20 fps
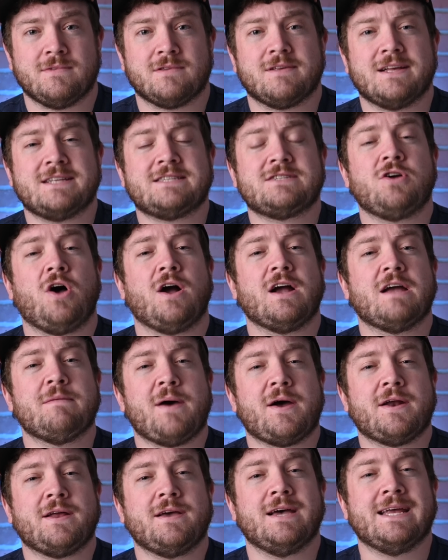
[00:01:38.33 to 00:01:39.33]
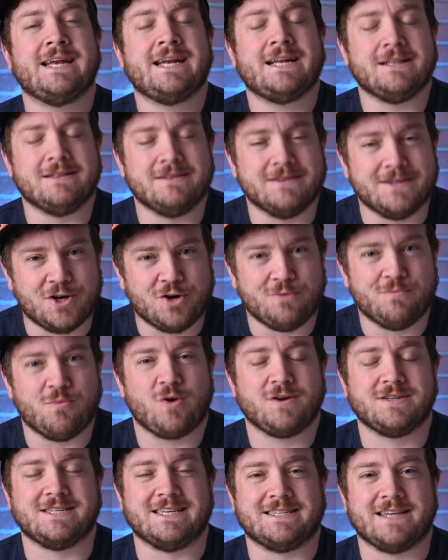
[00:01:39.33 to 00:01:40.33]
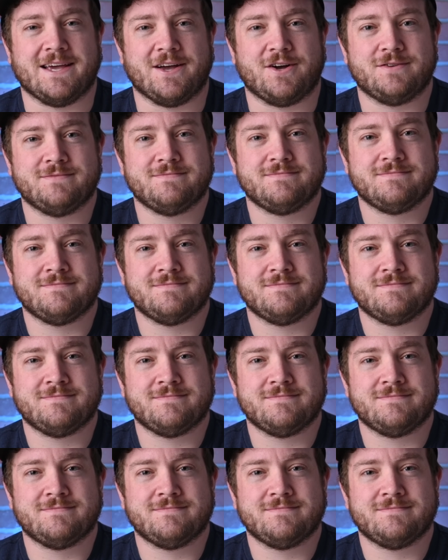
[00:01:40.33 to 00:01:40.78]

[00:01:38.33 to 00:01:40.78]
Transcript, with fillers: Let's talk about it in a little more detail.